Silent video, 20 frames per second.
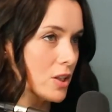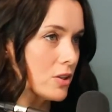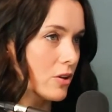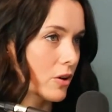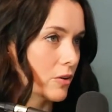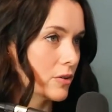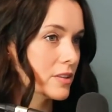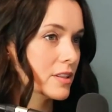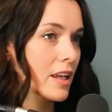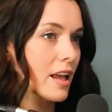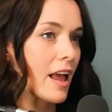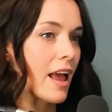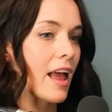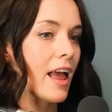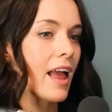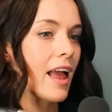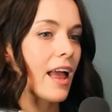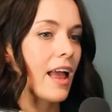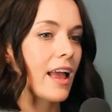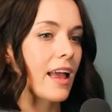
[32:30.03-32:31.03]
don't.
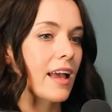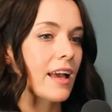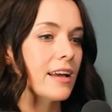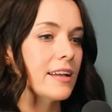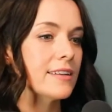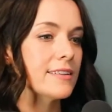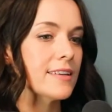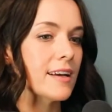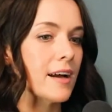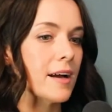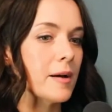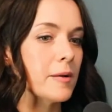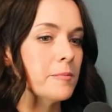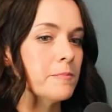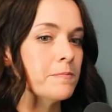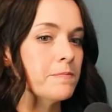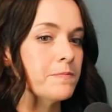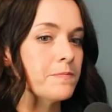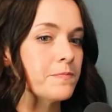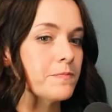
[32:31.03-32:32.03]

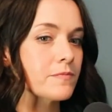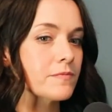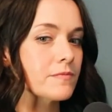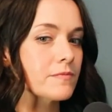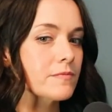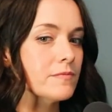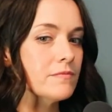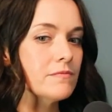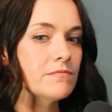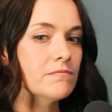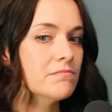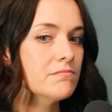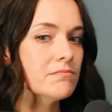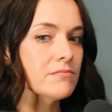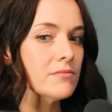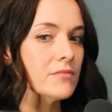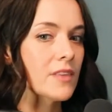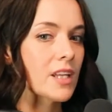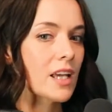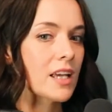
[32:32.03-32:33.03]
And
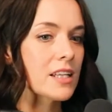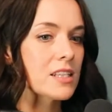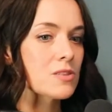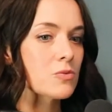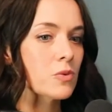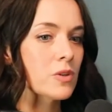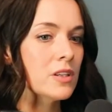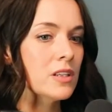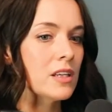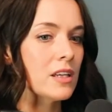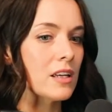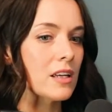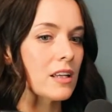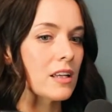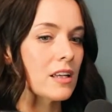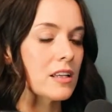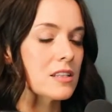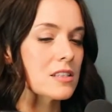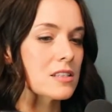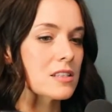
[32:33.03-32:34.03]
it's really,
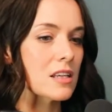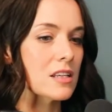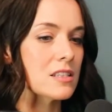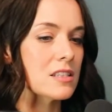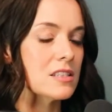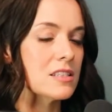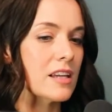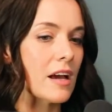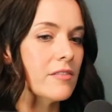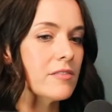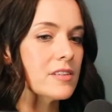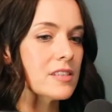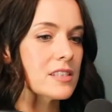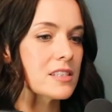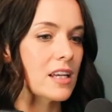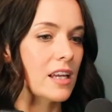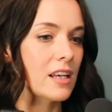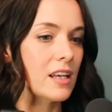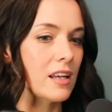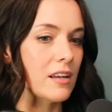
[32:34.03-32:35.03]
it's
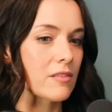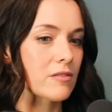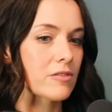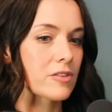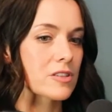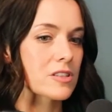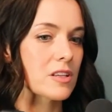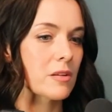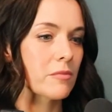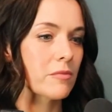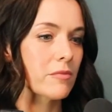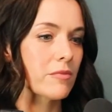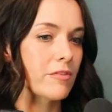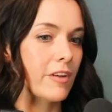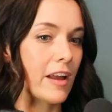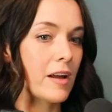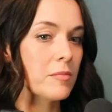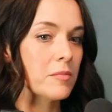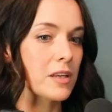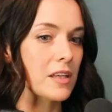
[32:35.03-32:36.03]
devastating for some
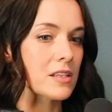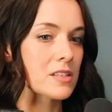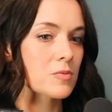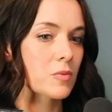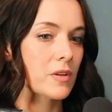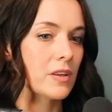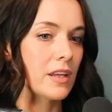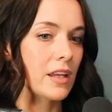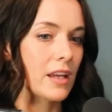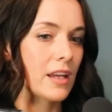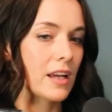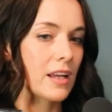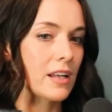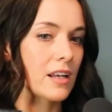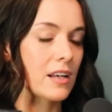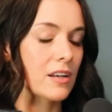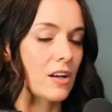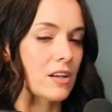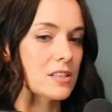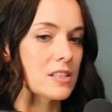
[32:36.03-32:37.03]
families when they get
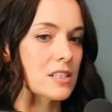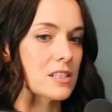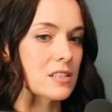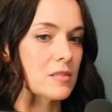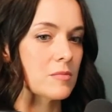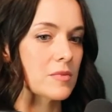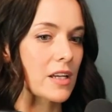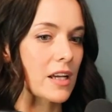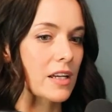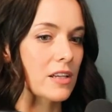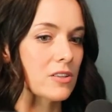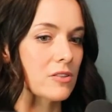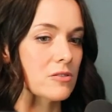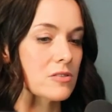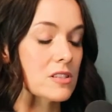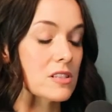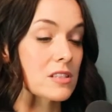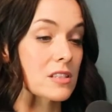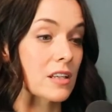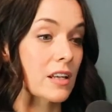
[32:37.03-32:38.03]
an autism
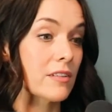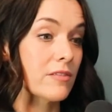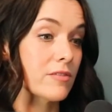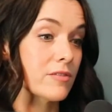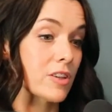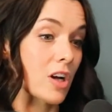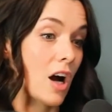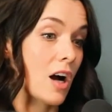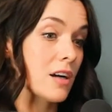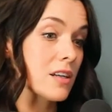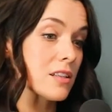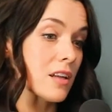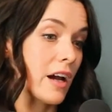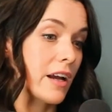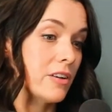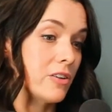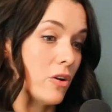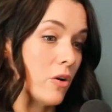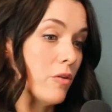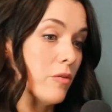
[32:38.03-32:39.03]
diagnosis. And I
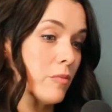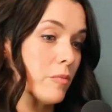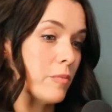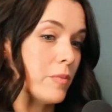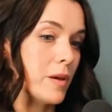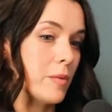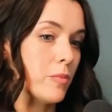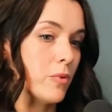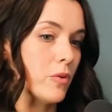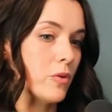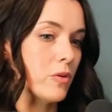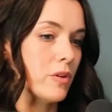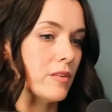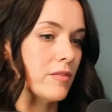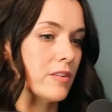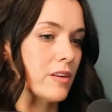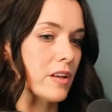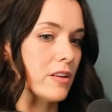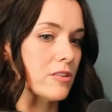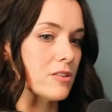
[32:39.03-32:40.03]
know people who live
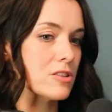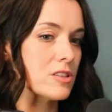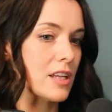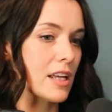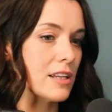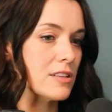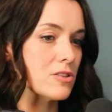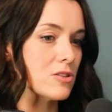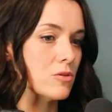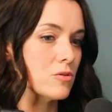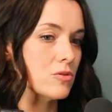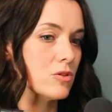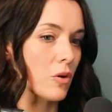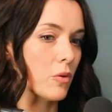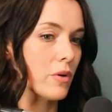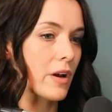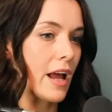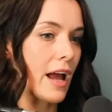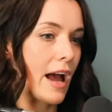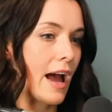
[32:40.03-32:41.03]
in other states who
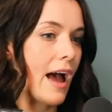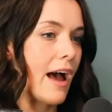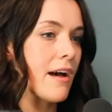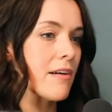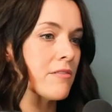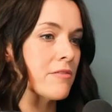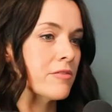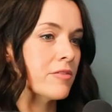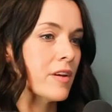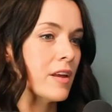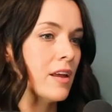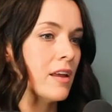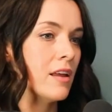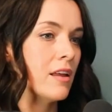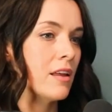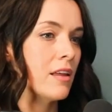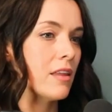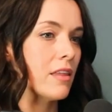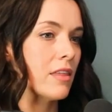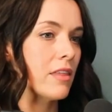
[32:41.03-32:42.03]
don't have
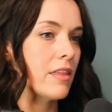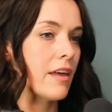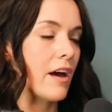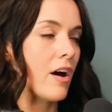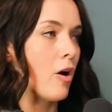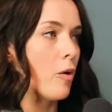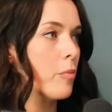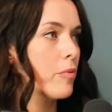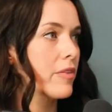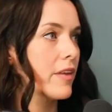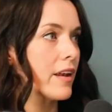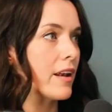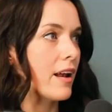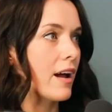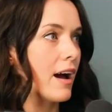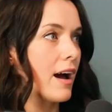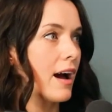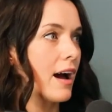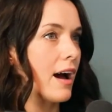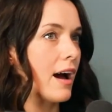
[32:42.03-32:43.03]
the help that
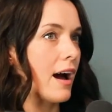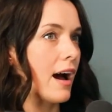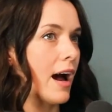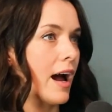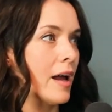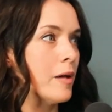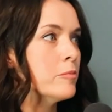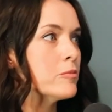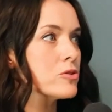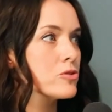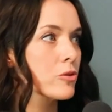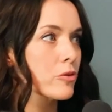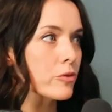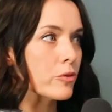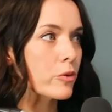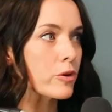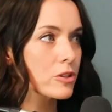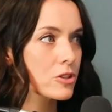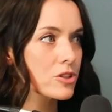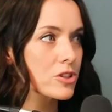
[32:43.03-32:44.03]
I'm so
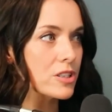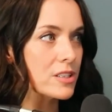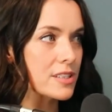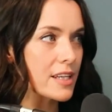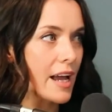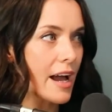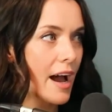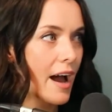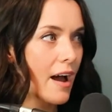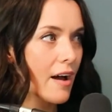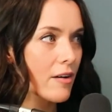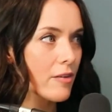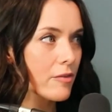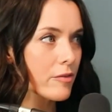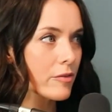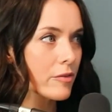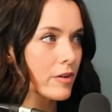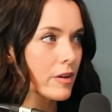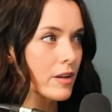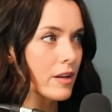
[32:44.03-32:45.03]
fortunate to have,